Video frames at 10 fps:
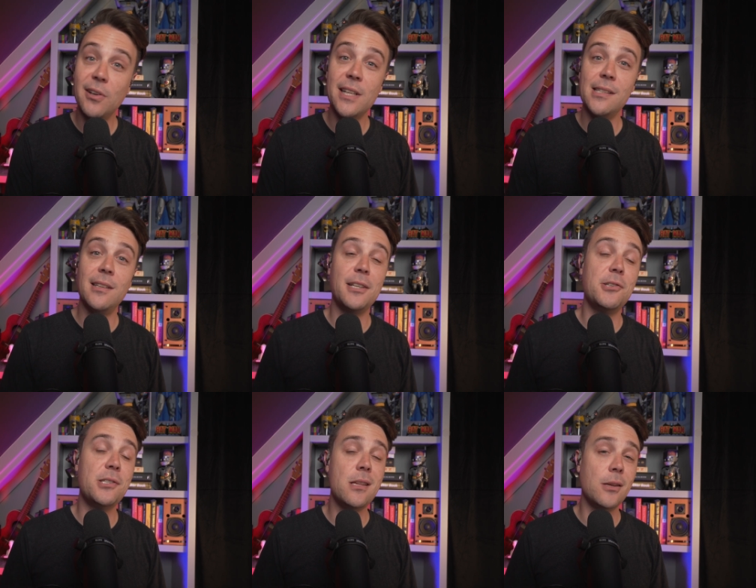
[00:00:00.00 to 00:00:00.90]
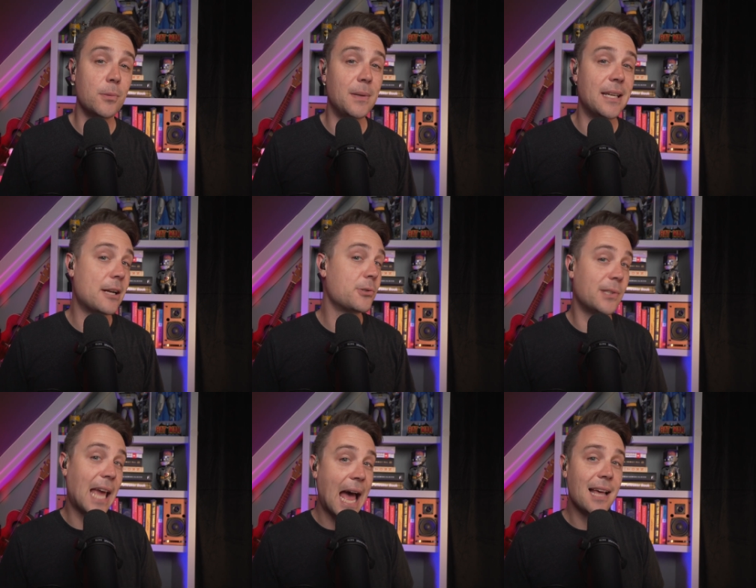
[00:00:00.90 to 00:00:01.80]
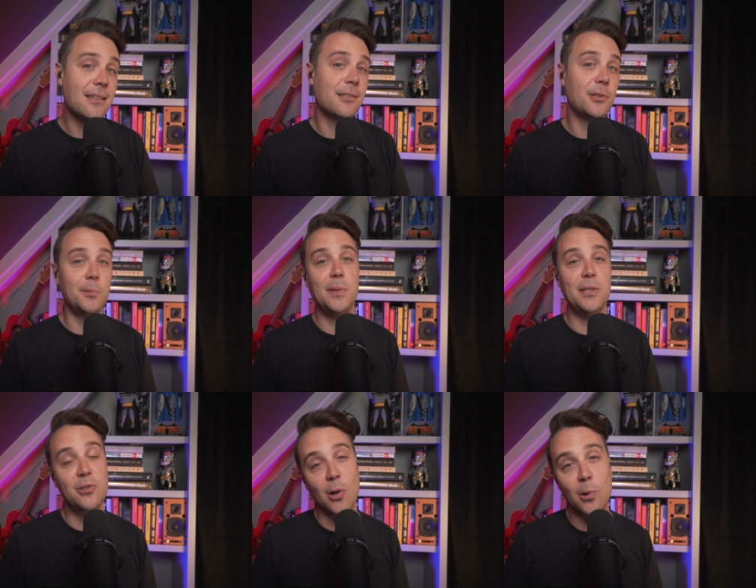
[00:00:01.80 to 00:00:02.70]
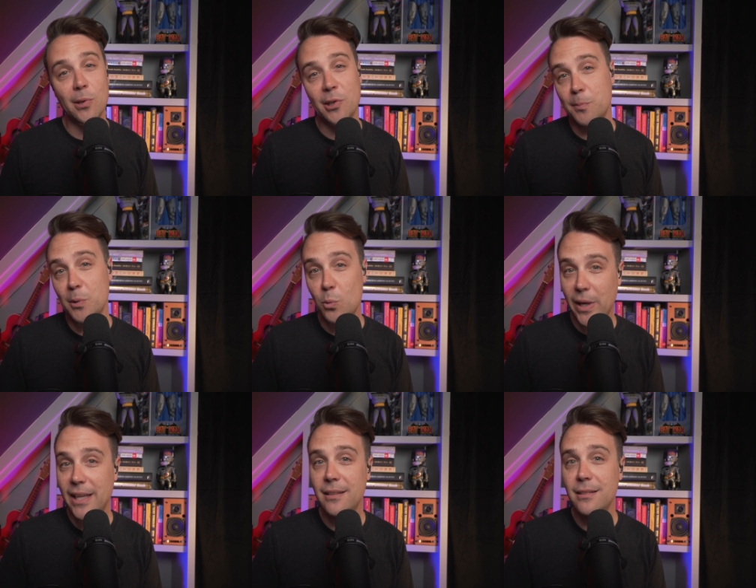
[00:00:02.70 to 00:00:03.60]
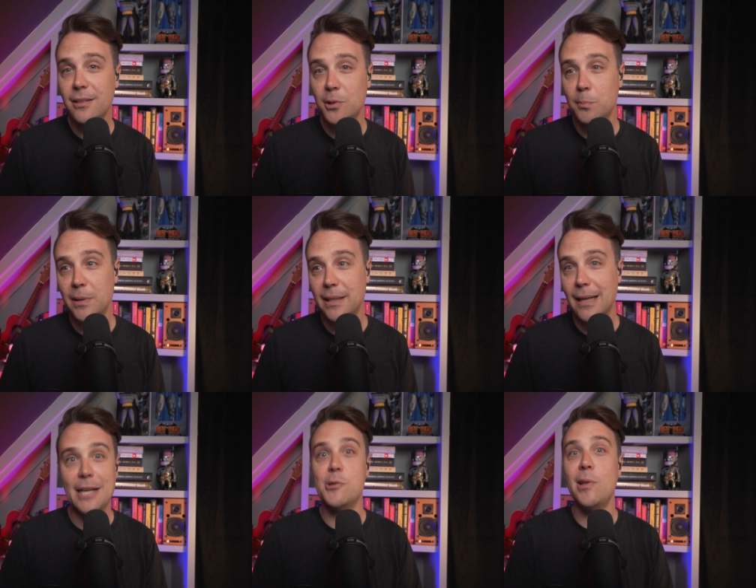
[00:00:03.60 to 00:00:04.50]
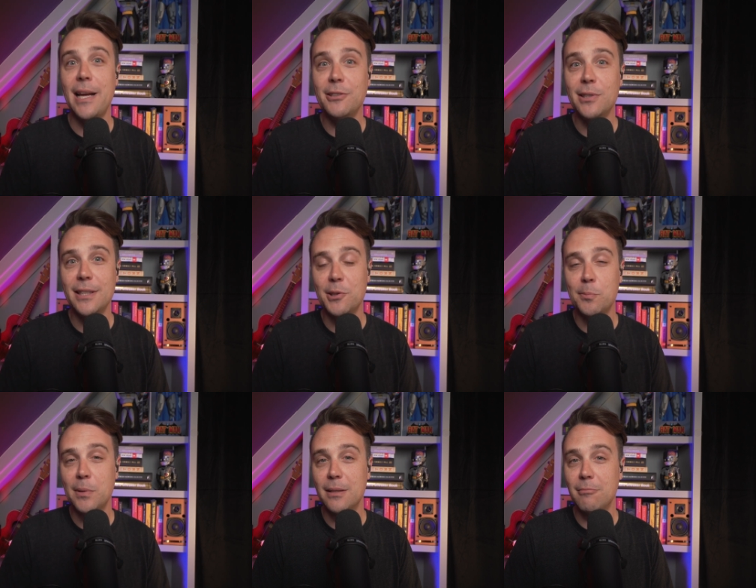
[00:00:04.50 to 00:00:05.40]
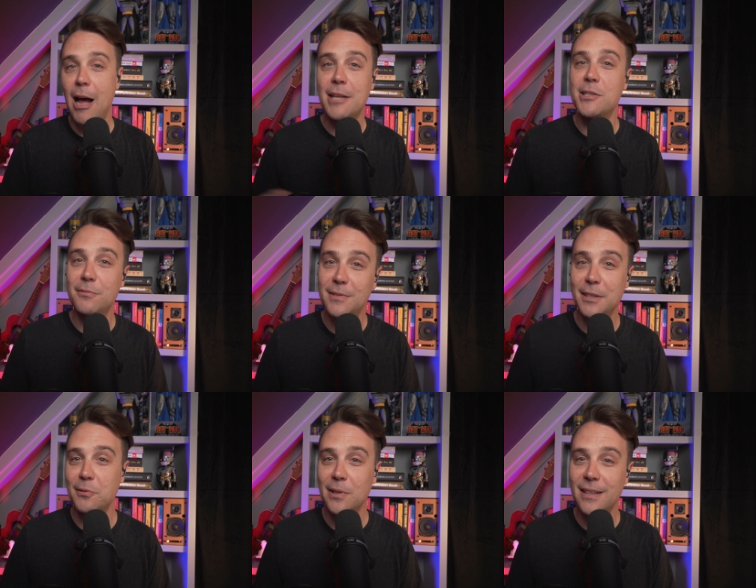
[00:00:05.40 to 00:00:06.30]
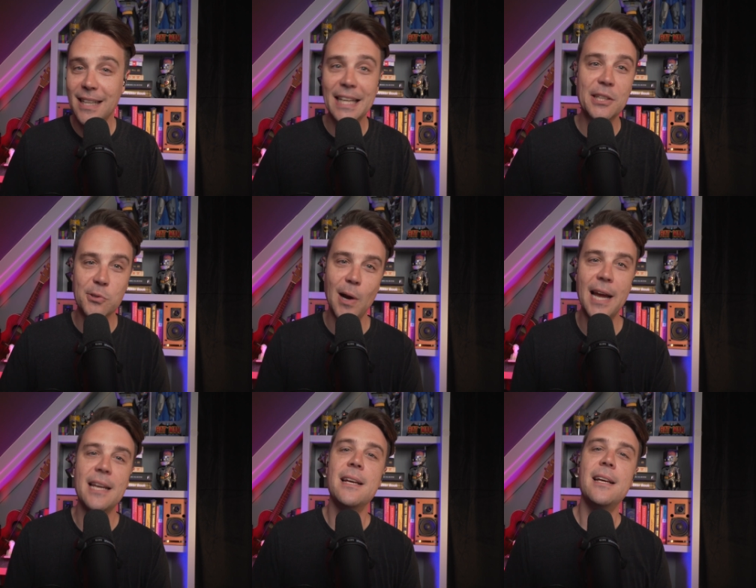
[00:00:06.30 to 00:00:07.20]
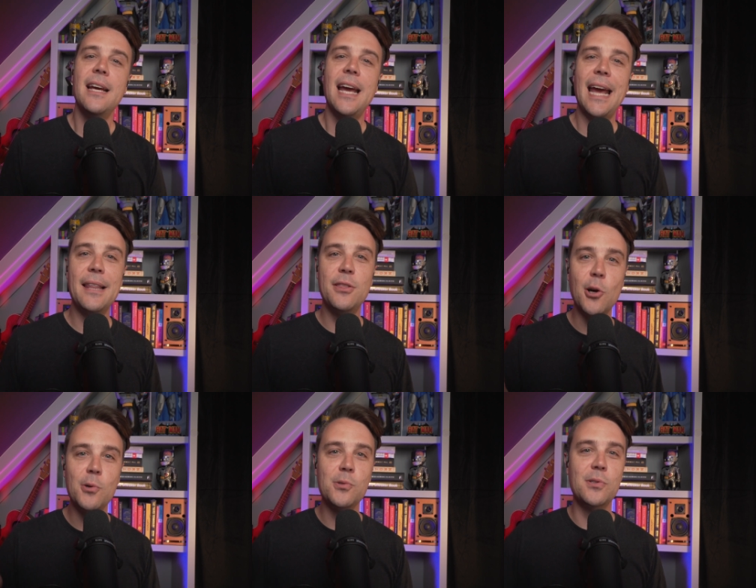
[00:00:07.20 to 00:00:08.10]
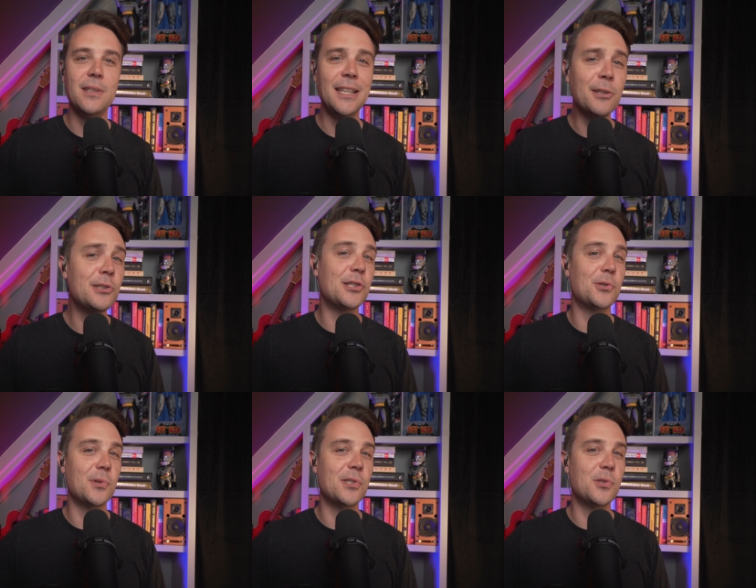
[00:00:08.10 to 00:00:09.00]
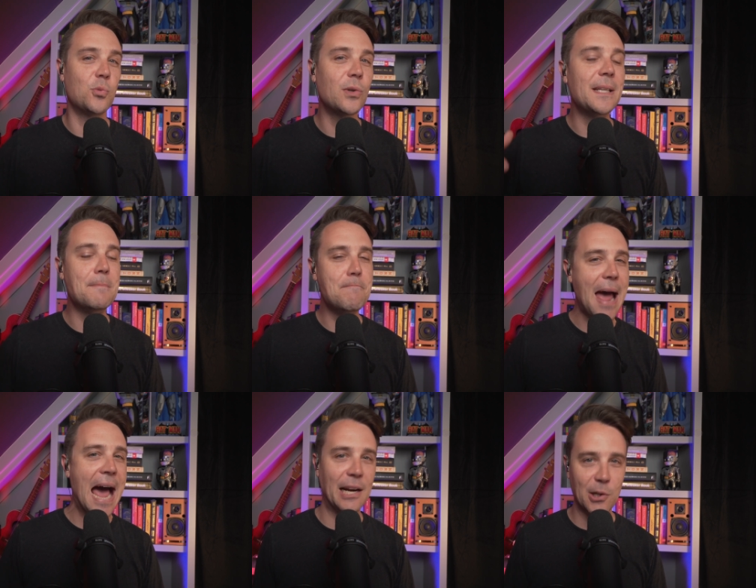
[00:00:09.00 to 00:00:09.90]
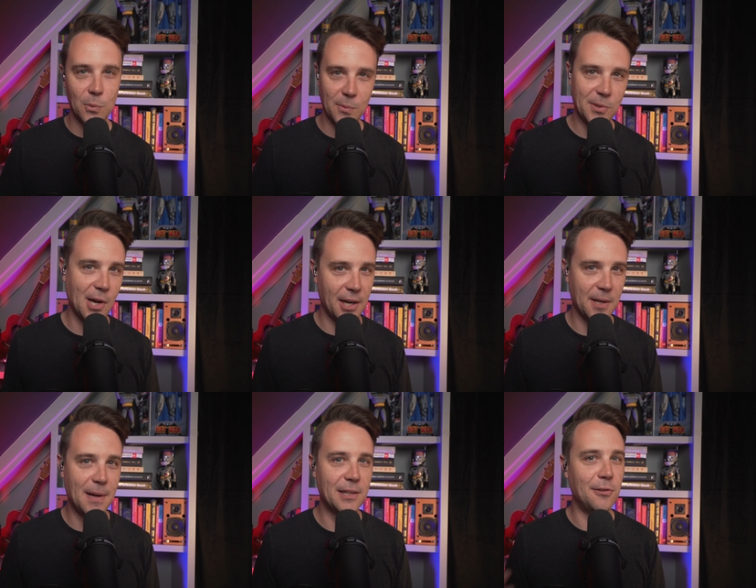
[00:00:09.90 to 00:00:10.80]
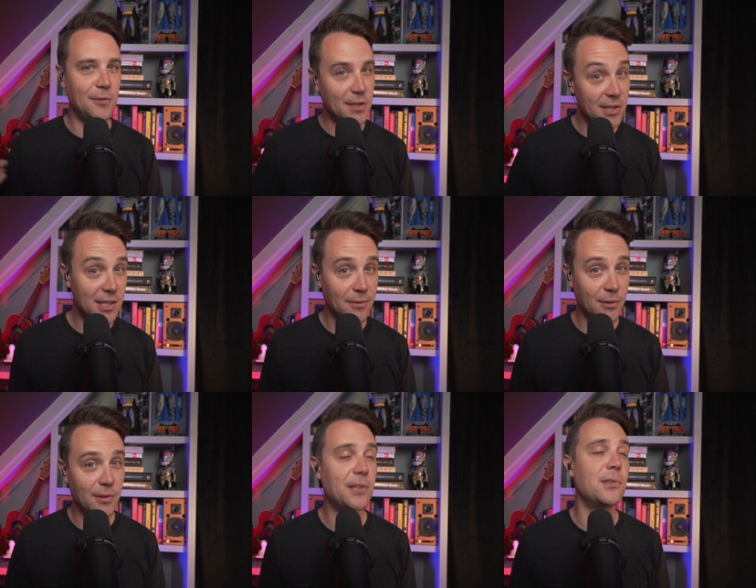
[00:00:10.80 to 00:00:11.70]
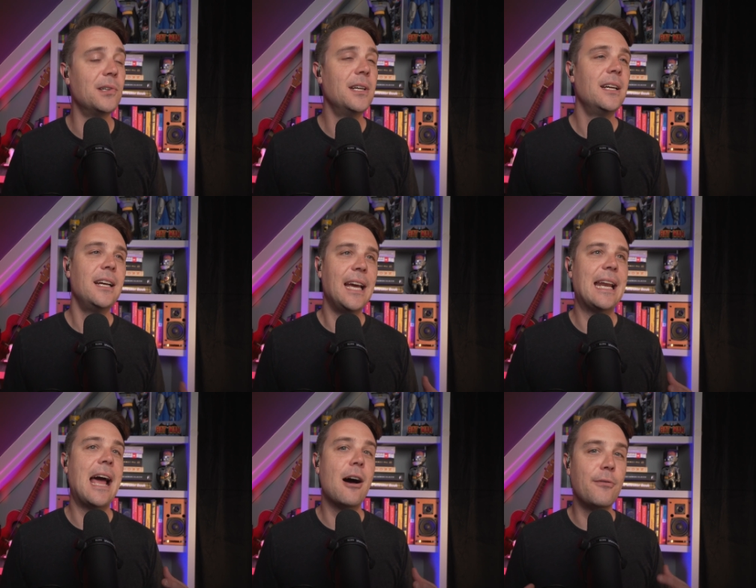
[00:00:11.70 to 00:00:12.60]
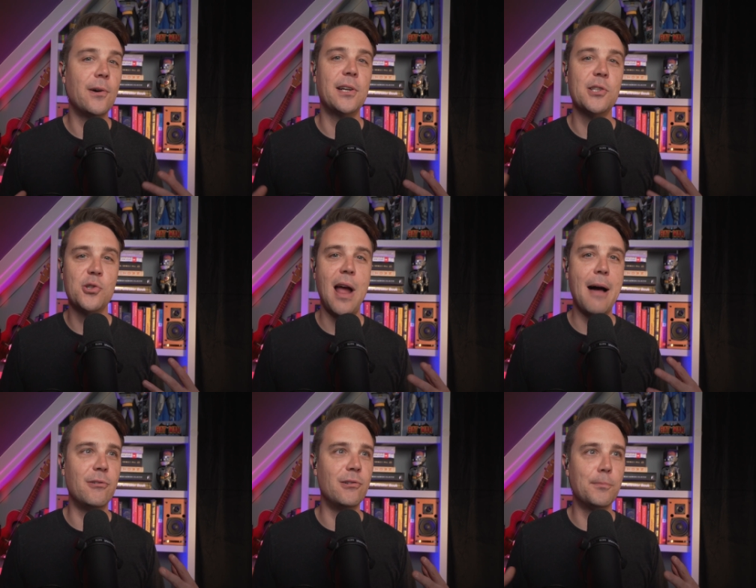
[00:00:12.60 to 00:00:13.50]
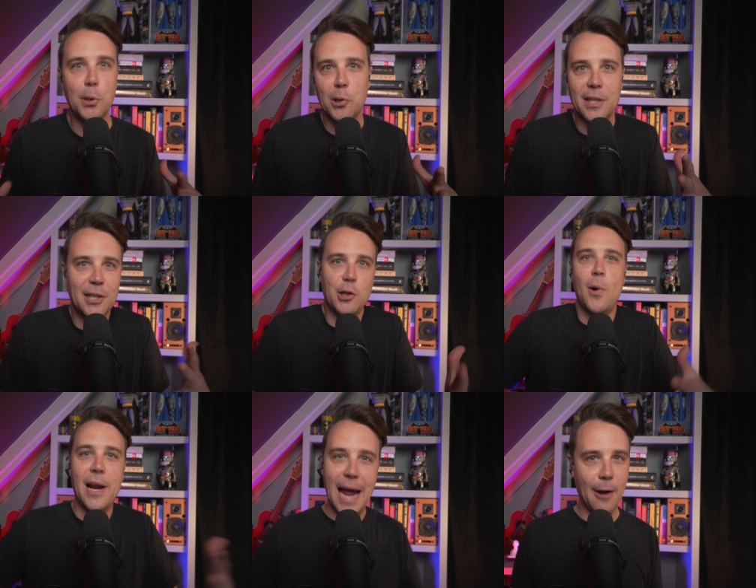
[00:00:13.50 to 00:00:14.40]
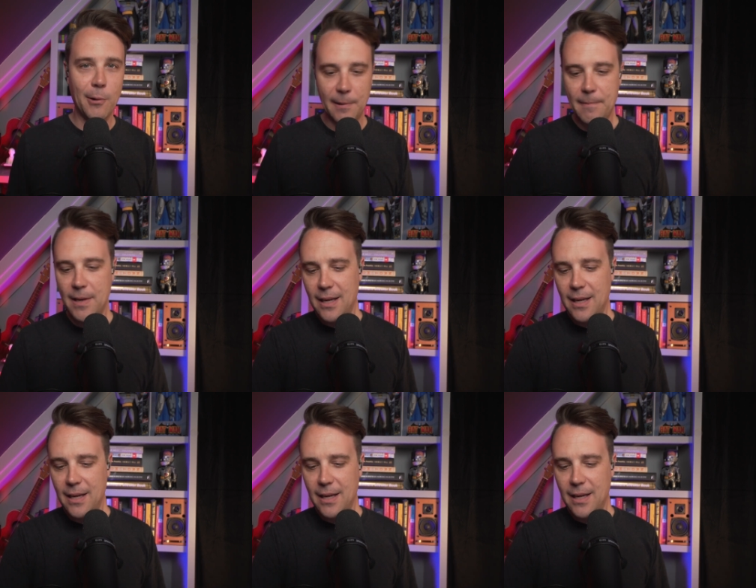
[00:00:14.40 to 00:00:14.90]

creates the electricity, it could be natural gas, it could be solar, it could be wind, it could be hydroelectric, it could be lots of different things, right? And those energy sources really matter when we're talking about the efficiency of the vehicle and how far it can travel per kilowatt hour.